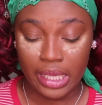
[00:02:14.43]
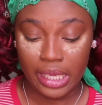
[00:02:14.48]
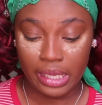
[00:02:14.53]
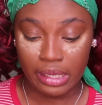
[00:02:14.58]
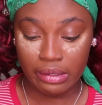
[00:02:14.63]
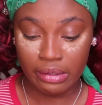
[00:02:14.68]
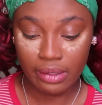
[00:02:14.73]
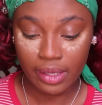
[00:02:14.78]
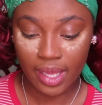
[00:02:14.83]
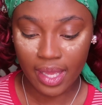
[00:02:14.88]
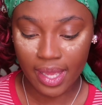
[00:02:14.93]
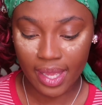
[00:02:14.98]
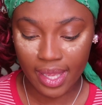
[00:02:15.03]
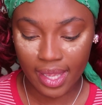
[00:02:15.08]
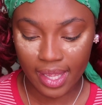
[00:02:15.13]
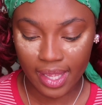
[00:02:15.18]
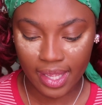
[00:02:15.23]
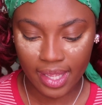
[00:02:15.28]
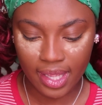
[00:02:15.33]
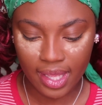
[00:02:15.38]

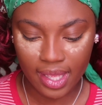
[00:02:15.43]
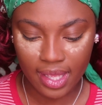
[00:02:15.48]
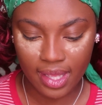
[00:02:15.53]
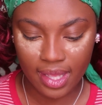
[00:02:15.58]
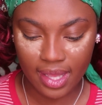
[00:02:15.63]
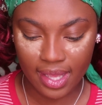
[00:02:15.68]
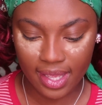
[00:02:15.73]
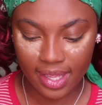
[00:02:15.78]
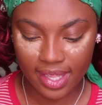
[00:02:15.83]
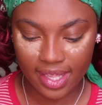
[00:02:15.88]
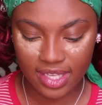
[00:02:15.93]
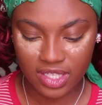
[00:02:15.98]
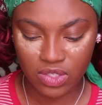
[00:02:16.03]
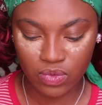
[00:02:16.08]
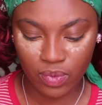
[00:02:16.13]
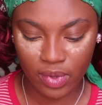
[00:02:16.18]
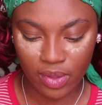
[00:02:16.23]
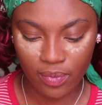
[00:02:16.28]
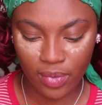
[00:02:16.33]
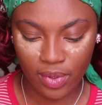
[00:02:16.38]
Okay, I
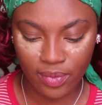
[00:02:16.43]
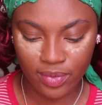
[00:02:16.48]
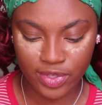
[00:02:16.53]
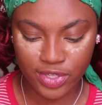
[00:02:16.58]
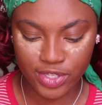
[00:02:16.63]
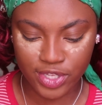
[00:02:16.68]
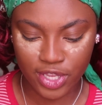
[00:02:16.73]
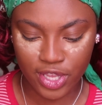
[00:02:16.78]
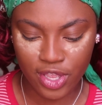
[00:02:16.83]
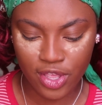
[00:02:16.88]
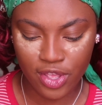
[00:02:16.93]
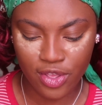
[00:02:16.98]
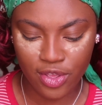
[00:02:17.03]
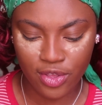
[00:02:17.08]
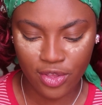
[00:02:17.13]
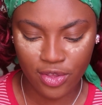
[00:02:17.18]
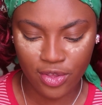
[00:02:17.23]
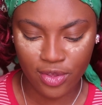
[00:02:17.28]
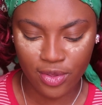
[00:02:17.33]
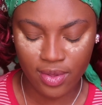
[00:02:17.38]
guess we will
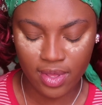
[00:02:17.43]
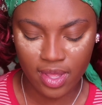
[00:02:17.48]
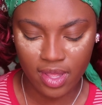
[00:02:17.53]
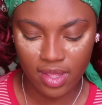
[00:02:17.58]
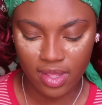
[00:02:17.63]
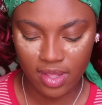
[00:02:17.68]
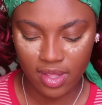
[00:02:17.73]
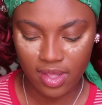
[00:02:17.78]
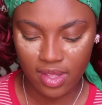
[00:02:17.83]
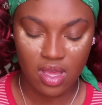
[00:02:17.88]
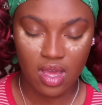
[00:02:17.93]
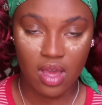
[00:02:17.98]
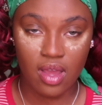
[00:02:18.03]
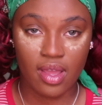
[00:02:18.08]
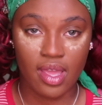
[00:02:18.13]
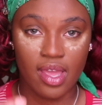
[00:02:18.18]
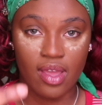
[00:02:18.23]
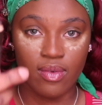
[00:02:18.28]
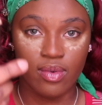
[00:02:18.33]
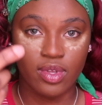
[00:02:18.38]
do.
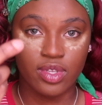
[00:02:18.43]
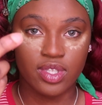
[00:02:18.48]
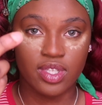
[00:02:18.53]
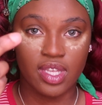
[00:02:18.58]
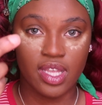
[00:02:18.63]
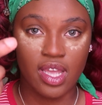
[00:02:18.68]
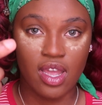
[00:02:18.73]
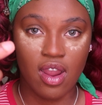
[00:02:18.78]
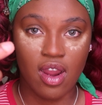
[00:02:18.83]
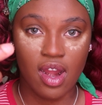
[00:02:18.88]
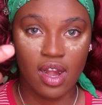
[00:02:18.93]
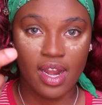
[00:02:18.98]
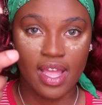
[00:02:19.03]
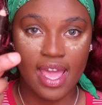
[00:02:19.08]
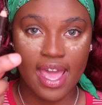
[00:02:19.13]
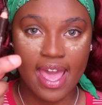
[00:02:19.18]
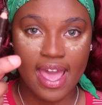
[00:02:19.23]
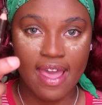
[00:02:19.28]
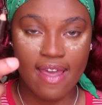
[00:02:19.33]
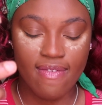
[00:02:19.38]
Okay, well see, I already
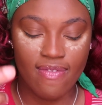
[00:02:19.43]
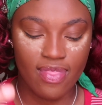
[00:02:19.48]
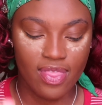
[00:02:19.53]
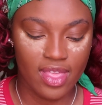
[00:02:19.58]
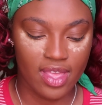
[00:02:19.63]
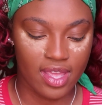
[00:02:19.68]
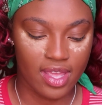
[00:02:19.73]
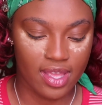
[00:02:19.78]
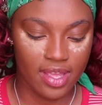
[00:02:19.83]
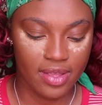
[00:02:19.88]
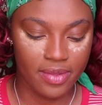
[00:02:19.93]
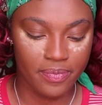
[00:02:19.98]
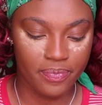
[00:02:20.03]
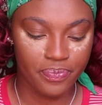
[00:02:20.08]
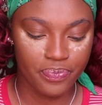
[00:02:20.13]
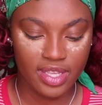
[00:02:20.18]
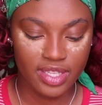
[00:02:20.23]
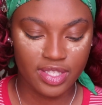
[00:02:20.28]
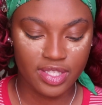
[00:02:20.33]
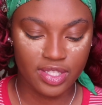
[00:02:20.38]
have
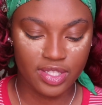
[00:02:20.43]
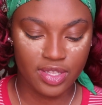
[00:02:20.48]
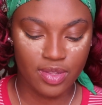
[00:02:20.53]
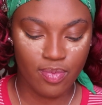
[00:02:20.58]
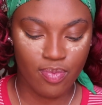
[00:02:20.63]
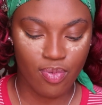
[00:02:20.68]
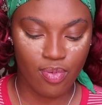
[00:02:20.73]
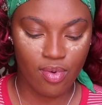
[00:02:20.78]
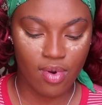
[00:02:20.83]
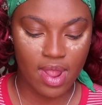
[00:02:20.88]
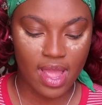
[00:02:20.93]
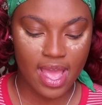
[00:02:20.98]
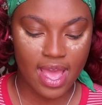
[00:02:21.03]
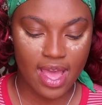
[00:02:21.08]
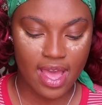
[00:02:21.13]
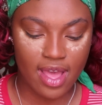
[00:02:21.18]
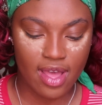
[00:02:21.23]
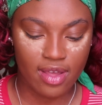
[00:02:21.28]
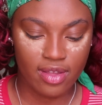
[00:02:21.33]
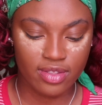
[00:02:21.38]
this is the
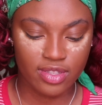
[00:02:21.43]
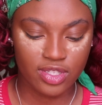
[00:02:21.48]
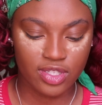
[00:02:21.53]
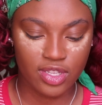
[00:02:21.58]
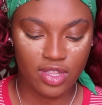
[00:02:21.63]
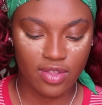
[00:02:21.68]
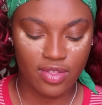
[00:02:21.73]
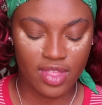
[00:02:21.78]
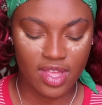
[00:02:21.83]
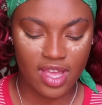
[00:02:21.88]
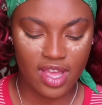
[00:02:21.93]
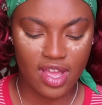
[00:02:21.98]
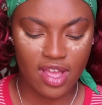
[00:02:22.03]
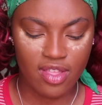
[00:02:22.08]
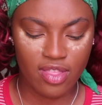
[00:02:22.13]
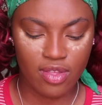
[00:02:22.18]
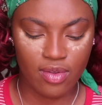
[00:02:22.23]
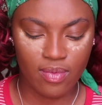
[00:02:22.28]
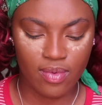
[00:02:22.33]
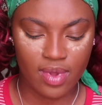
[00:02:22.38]
brow, so the
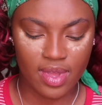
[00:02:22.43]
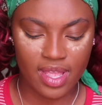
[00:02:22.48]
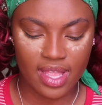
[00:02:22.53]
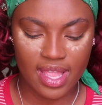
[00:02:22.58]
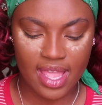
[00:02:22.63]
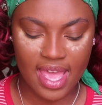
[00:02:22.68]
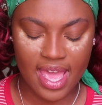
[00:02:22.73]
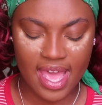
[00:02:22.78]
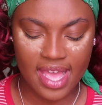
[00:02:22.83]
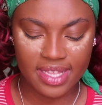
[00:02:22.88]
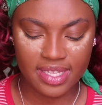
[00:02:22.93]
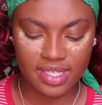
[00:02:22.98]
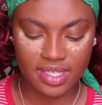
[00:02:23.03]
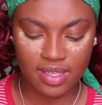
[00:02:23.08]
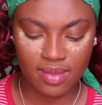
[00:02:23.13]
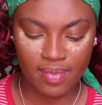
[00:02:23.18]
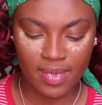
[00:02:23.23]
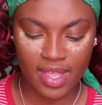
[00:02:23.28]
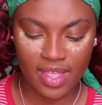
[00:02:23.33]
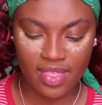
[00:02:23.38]
other one has
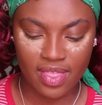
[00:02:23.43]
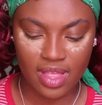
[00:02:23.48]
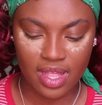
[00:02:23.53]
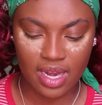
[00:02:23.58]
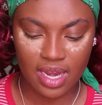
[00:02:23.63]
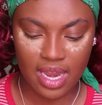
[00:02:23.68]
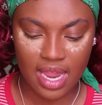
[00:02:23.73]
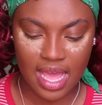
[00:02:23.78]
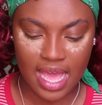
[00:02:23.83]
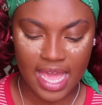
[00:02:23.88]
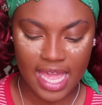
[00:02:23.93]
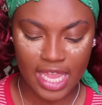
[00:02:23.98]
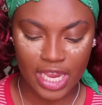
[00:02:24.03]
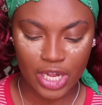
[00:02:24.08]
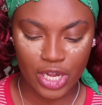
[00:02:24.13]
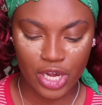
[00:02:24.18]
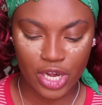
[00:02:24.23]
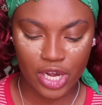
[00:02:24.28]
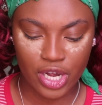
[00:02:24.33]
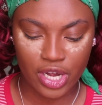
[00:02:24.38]
to be the
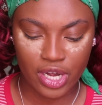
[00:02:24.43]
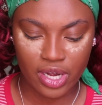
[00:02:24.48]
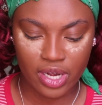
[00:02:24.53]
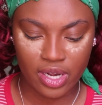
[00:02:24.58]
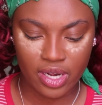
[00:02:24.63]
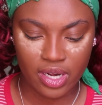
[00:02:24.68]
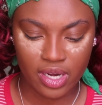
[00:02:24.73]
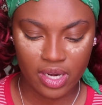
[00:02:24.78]
liner.